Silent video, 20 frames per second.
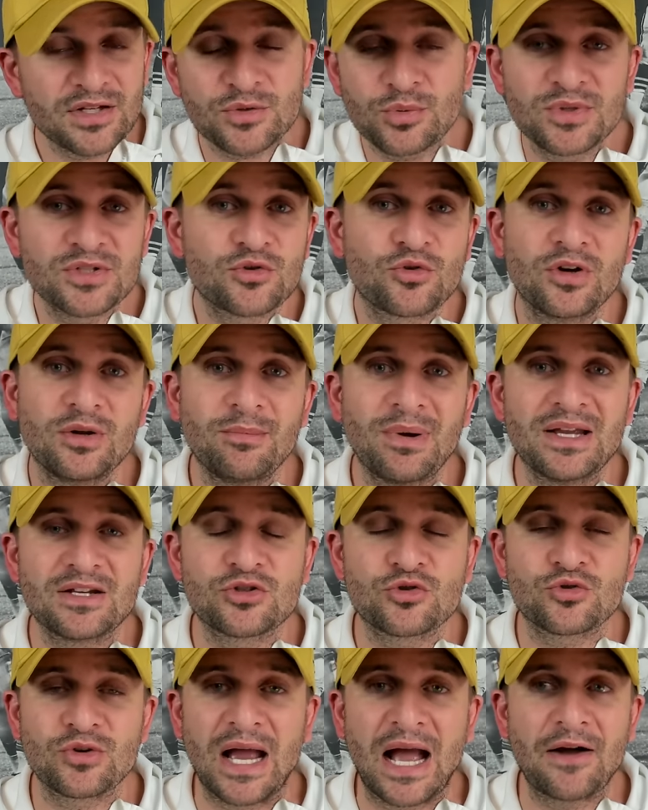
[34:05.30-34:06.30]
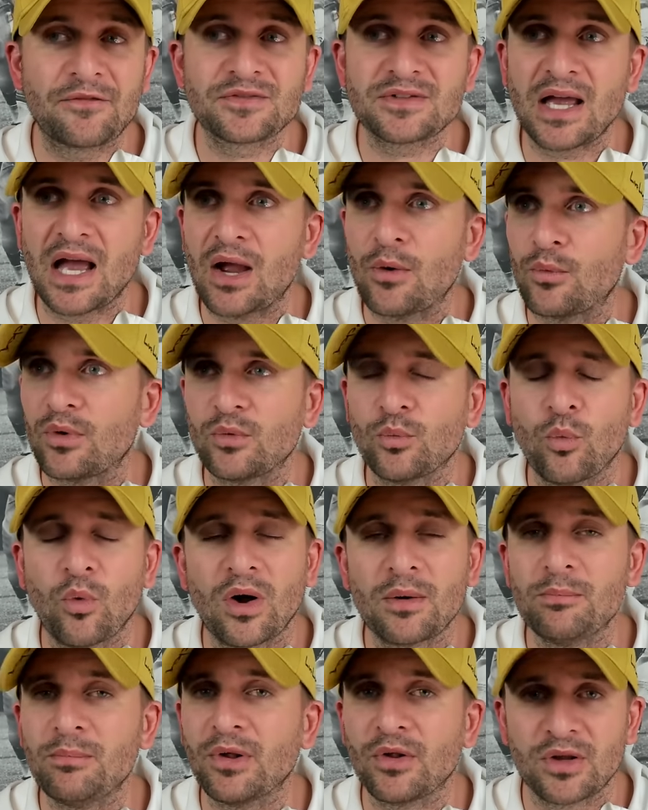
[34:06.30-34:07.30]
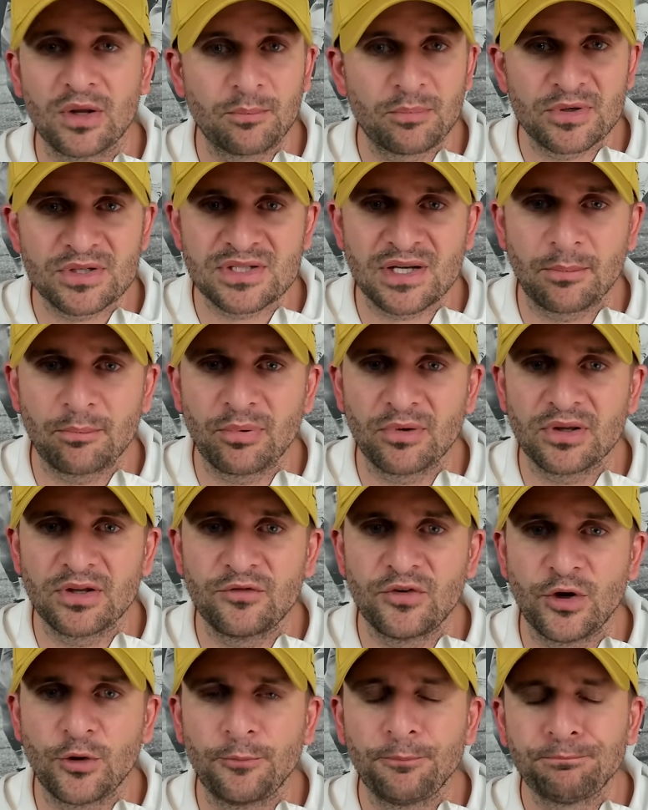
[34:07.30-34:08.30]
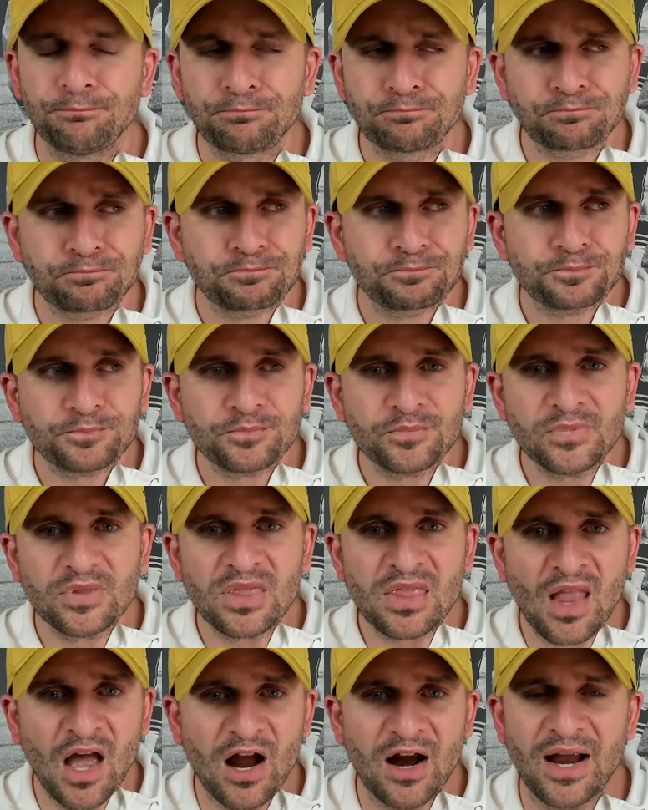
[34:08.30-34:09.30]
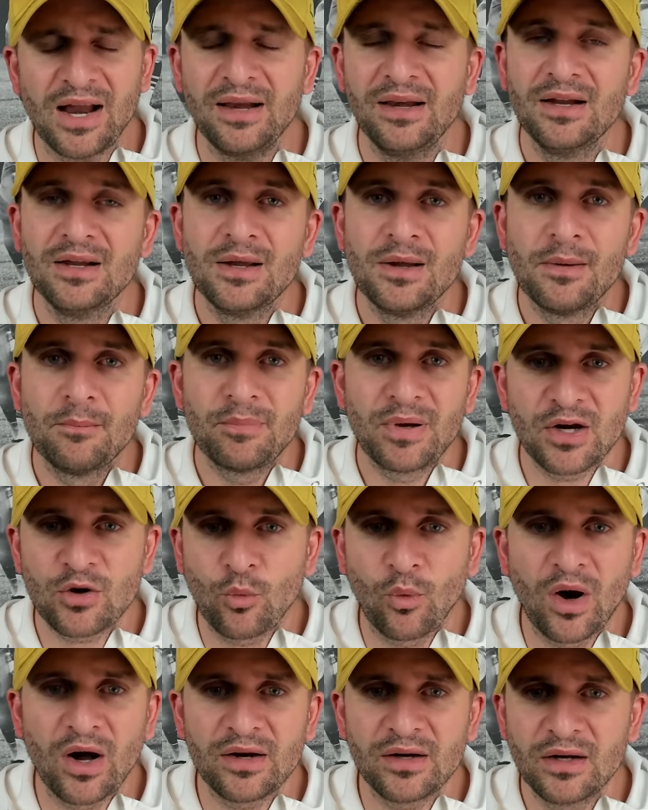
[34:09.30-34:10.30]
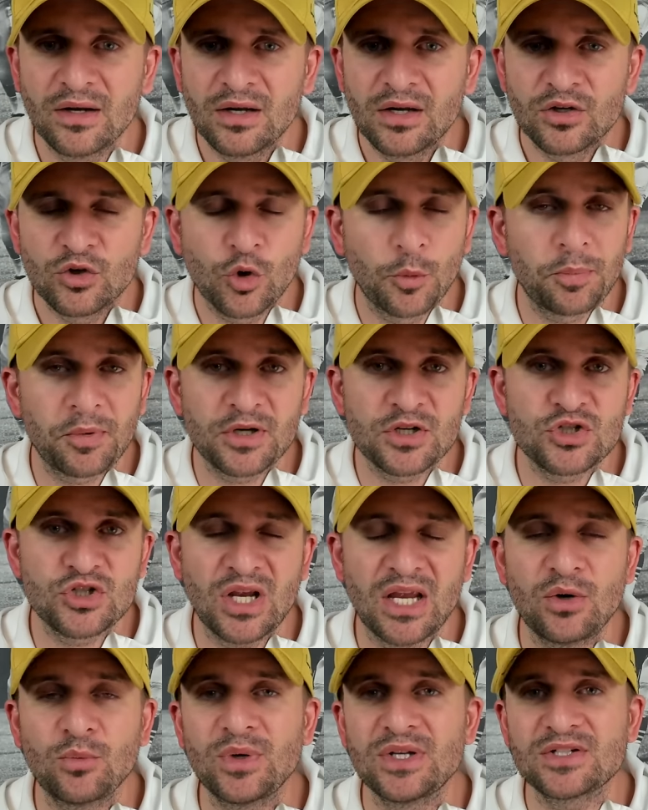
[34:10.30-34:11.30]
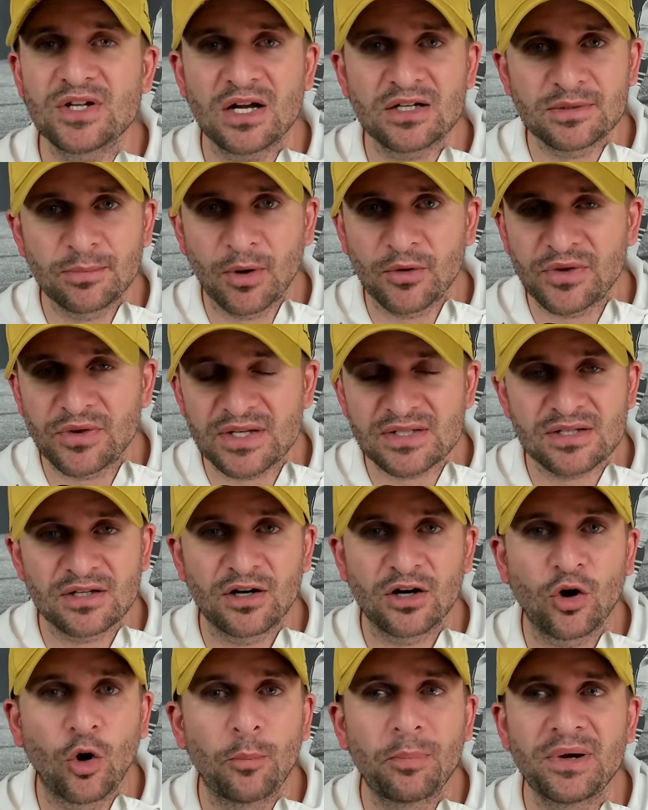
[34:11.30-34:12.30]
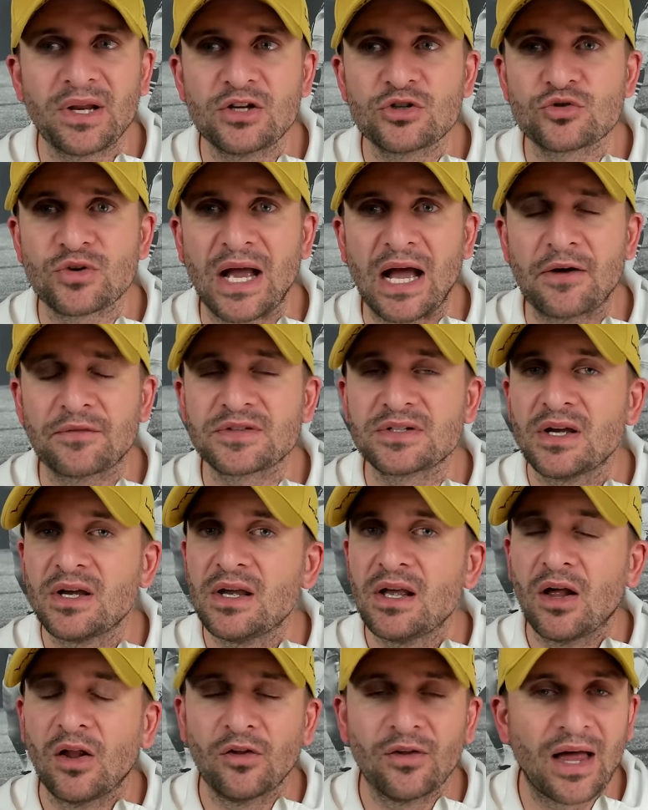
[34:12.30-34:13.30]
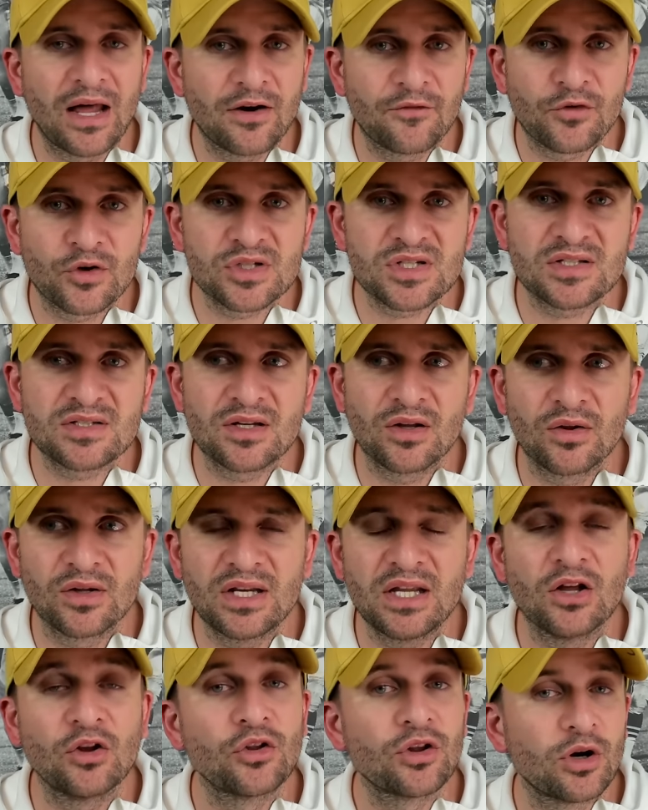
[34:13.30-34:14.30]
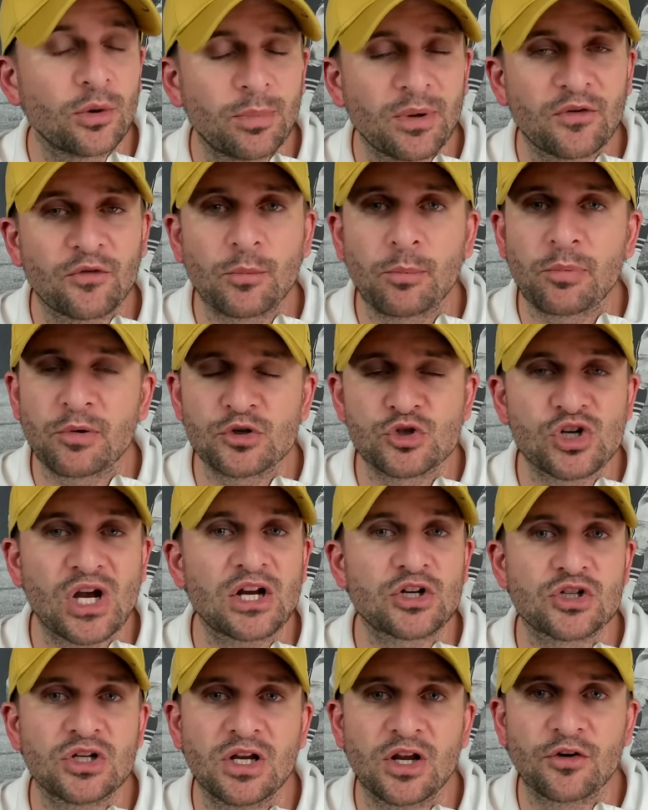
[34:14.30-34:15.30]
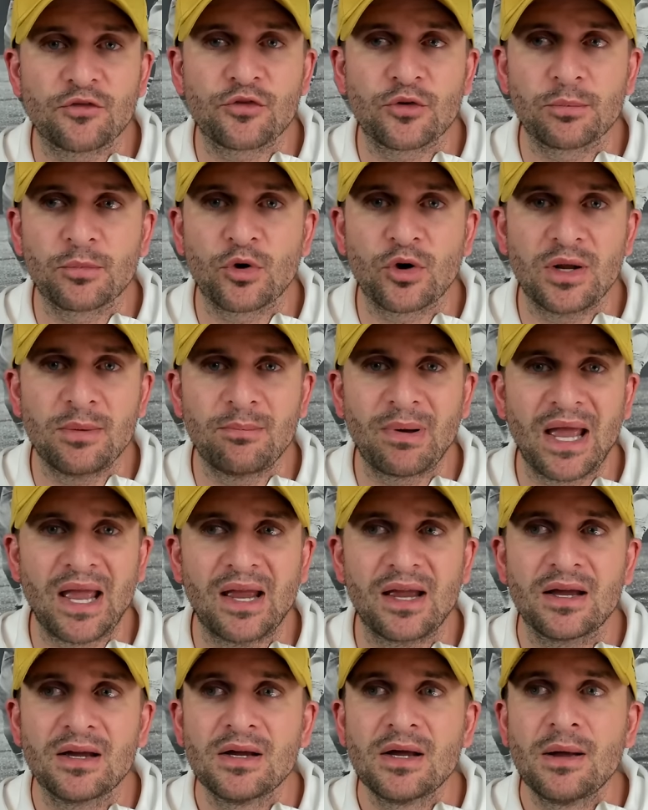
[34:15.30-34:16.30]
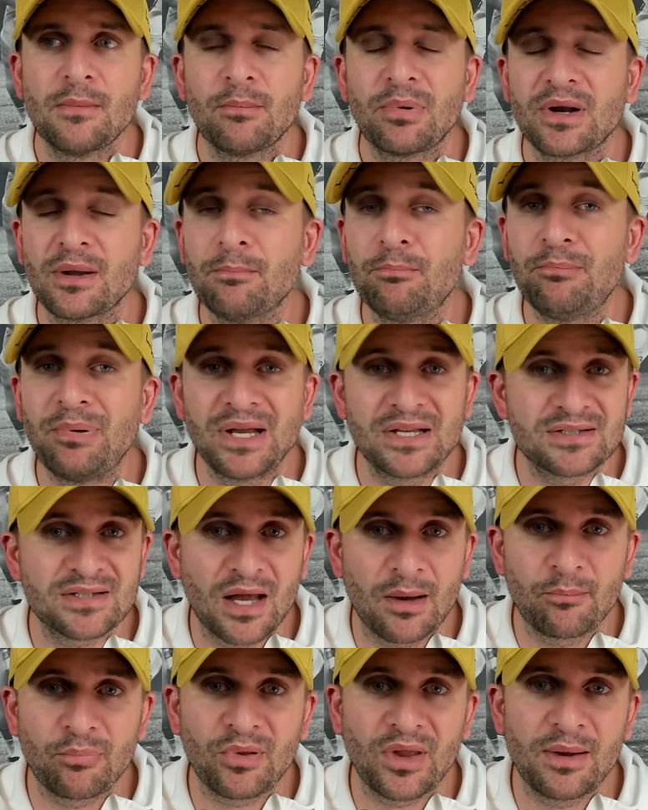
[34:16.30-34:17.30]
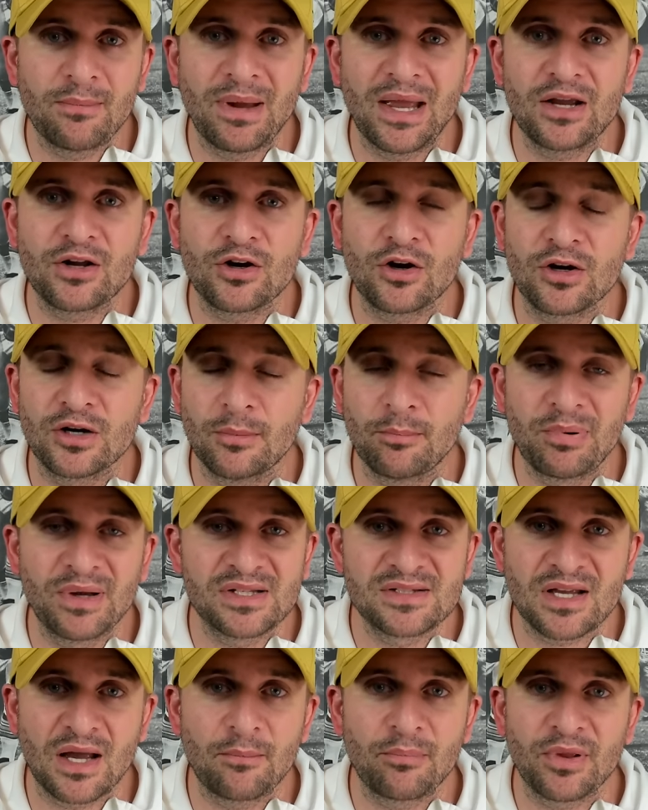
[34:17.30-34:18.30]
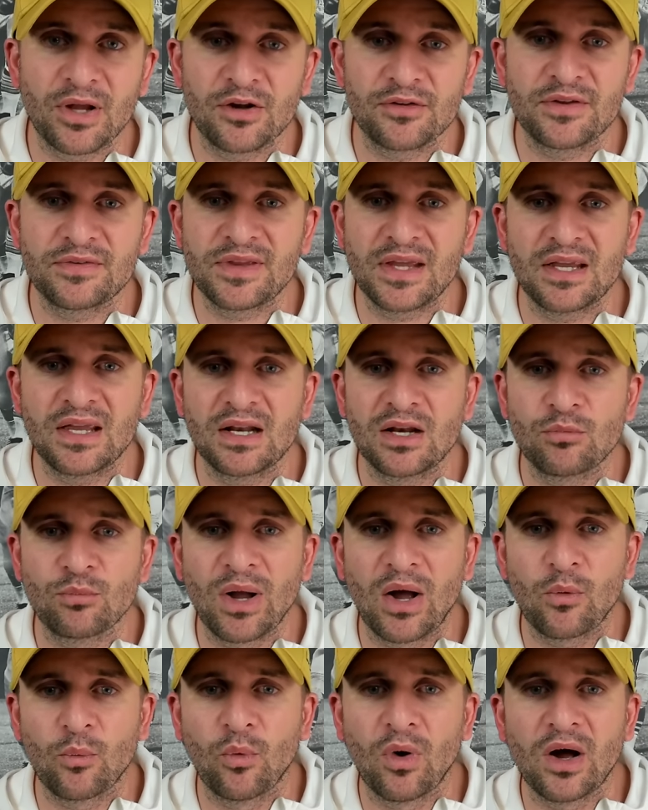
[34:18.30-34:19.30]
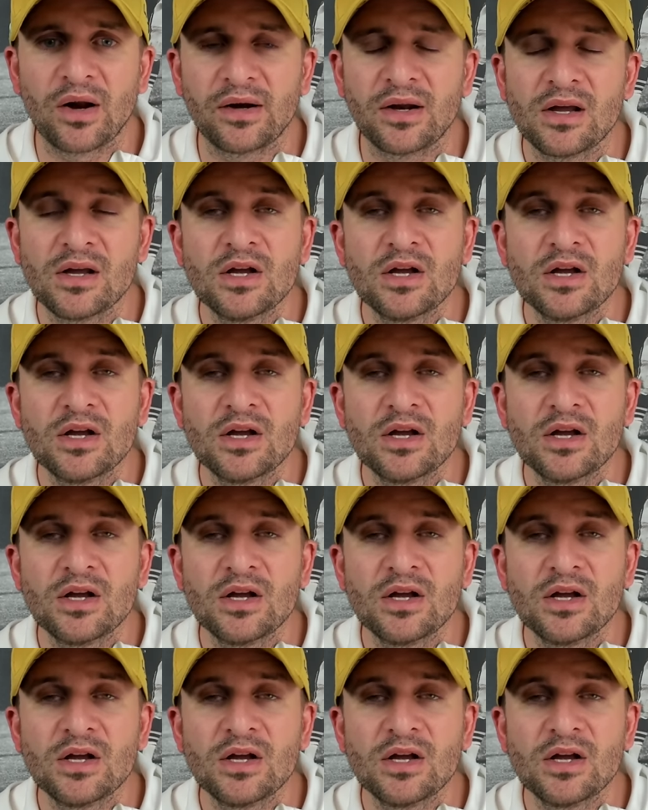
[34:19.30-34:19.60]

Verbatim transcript: was Green Bay's draft, I would 1,000,000% believe you. All right. Pick 1, Cooper DeJean. We talked about this in our opening draft. A lot of versatility, a little bit of a projection here from Green Bay, but a big-time playmaker and a big-time player that they get in round 1.